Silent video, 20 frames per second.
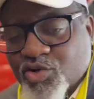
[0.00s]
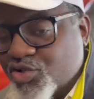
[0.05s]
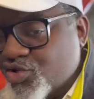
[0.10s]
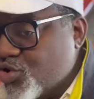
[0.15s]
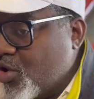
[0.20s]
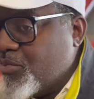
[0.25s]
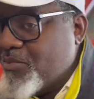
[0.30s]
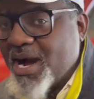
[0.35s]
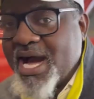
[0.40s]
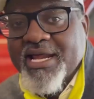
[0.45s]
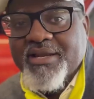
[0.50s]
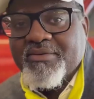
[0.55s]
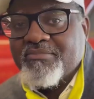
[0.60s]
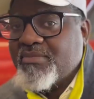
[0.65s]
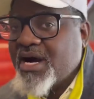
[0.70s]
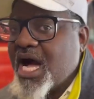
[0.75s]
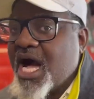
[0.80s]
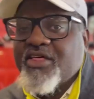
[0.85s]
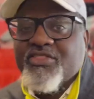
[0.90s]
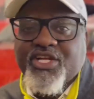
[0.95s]
nobody
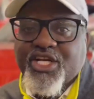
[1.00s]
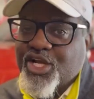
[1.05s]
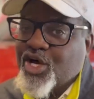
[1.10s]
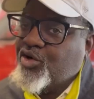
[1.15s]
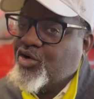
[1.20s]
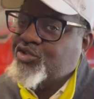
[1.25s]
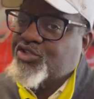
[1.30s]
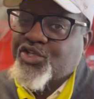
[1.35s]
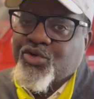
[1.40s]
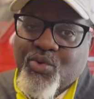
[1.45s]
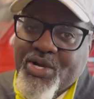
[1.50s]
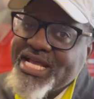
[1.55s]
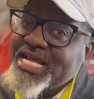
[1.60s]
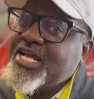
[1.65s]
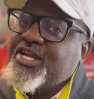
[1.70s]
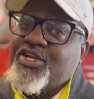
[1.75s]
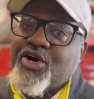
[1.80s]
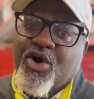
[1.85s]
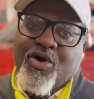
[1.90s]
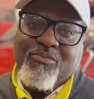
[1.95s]
bothers you, as long as the
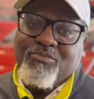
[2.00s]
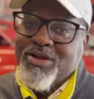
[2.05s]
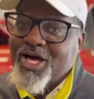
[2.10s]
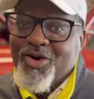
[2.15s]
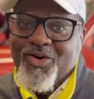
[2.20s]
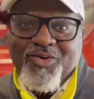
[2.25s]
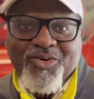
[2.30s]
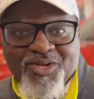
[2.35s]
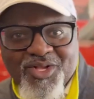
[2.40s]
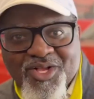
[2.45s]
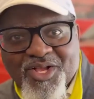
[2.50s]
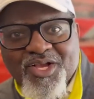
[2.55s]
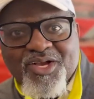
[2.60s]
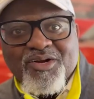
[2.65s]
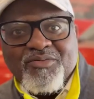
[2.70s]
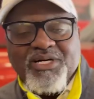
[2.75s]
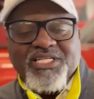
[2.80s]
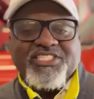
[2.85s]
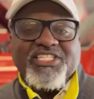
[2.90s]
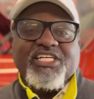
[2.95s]
wind don't blow.
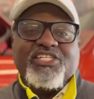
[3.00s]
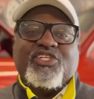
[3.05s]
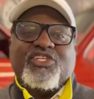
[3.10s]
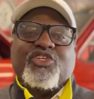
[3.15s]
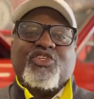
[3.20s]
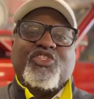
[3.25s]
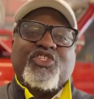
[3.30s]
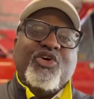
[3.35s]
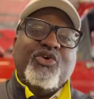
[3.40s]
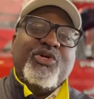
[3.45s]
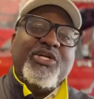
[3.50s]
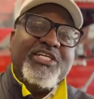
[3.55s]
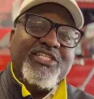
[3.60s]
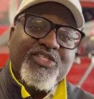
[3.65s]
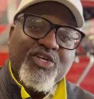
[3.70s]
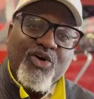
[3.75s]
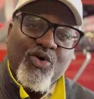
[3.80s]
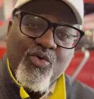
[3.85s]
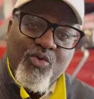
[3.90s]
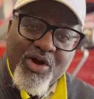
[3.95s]
But just as soon as
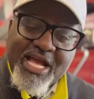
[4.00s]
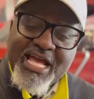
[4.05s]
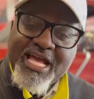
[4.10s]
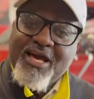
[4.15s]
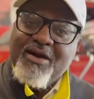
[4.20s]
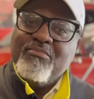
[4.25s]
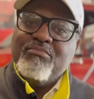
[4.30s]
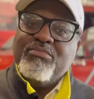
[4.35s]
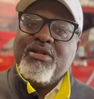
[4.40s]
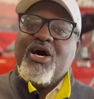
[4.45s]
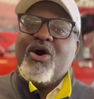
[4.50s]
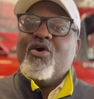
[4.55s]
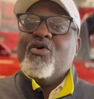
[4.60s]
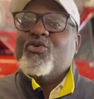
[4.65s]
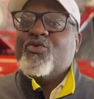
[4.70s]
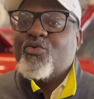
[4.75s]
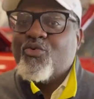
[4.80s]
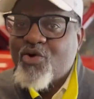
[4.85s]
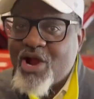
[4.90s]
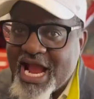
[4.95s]
the wind blow,
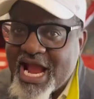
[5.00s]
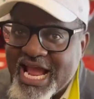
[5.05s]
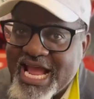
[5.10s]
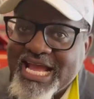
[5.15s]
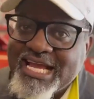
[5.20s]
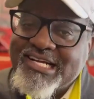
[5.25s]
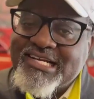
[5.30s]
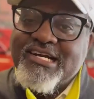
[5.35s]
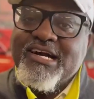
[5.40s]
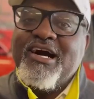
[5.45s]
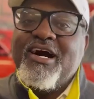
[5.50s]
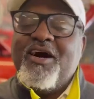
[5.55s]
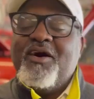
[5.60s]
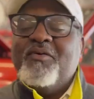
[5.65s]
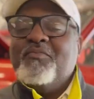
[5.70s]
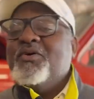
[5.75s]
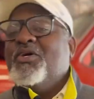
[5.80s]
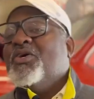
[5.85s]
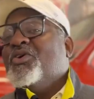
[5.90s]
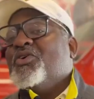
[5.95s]
the rain
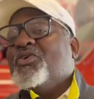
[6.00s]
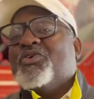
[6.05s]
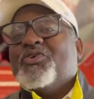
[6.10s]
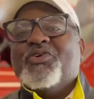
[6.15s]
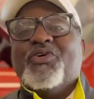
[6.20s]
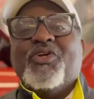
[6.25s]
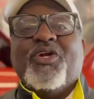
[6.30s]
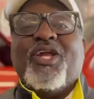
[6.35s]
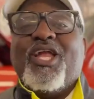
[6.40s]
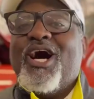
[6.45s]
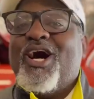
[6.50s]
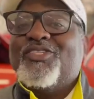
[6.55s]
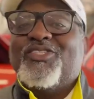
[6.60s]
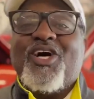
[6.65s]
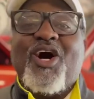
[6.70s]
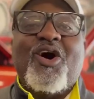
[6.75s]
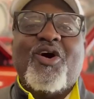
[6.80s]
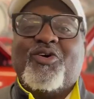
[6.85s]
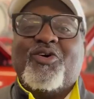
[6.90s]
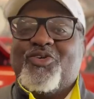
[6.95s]
come, you done lost
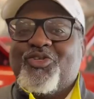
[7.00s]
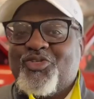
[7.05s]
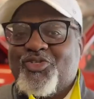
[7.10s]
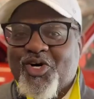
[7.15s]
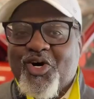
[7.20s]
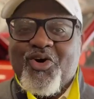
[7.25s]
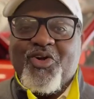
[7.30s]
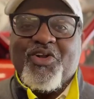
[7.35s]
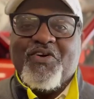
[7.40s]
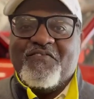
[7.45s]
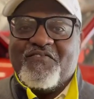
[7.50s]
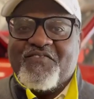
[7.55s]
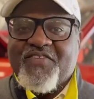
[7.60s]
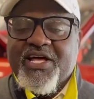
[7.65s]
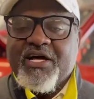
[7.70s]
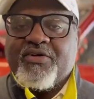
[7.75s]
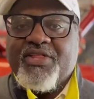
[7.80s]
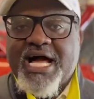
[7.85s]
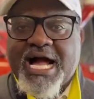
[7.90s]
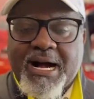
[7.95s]
all control and
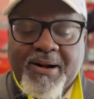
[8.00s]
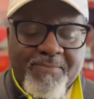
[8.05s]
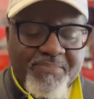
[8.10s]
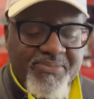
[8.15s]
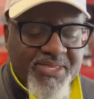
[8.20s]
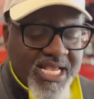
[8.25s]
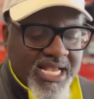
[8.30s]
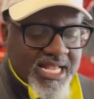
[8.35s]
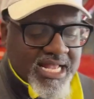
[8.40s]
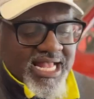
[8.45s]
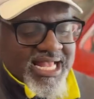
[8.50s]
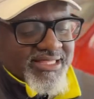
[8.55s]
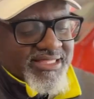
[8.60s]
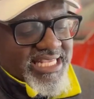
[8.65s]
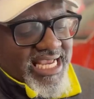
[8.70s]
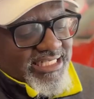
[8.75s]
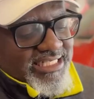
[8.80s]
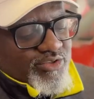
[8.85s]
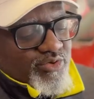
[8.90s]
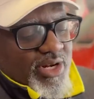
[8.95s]
fell down. And
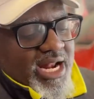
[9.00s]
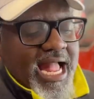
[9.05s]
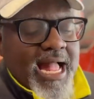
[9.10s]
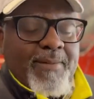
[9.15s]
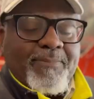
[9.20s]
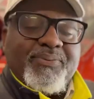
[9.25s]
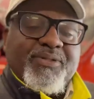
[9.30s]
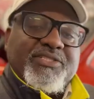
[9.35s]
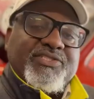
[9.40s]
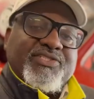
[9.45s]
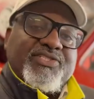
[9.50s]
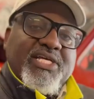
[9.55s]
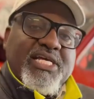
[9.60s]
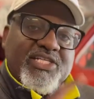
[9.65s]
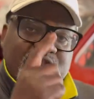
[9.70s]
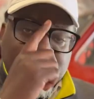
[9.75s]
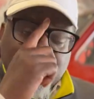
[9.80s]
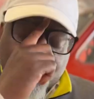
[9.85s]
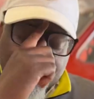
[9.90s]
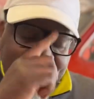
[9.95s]
that's what happens.
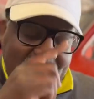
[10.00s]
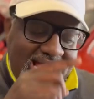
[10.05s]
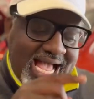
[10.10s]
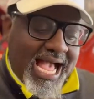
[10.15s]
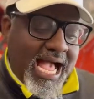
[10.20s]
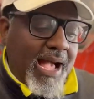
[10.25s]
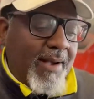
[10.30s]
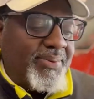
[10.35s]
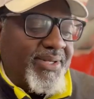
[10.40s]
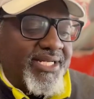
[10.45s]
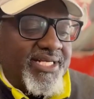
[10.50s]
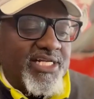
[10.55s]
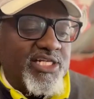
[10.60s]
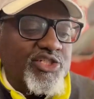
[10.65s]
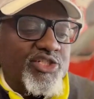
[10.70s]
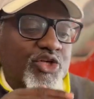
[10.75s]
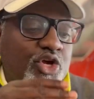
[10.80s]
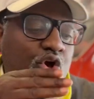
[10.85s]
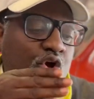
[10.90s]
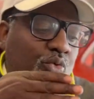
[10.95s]
And so what happened
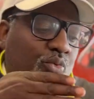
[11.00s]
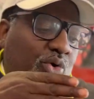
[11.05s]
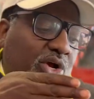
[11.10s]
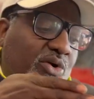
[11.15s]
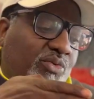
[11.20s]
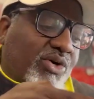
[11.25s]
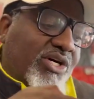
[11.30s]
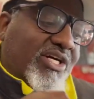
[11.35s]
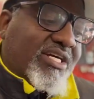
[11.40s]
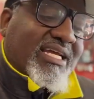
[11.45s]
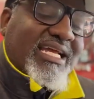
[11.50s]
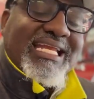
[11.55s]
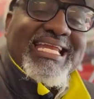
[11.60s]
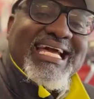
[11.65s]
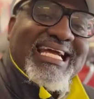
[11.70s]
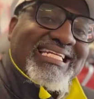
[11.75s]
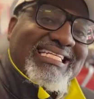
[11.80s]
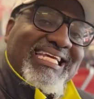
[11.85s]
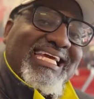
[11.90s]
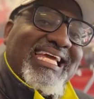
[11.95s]
is we will
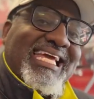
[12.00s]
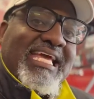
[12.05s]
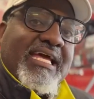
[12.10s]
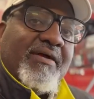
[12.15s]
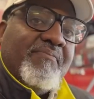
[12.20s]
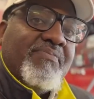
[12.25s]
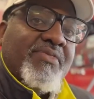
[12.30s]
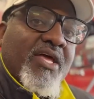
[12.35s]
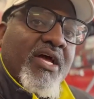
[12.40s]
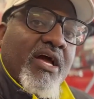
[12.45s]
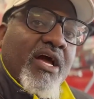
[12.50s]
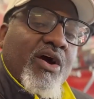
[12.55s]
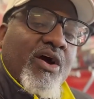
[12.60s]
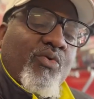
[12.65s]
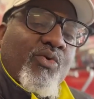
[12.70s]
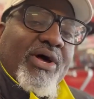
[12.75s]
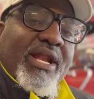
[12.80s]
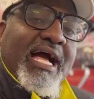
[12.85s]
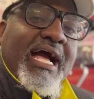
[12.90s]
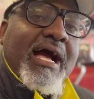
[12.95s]
connect in, and
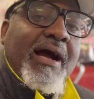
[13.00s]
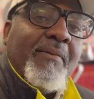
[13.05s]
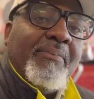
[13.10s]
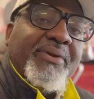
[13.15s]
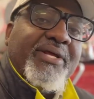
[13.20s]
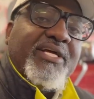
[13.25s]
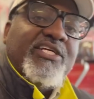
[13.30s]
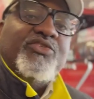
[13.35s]
what happened is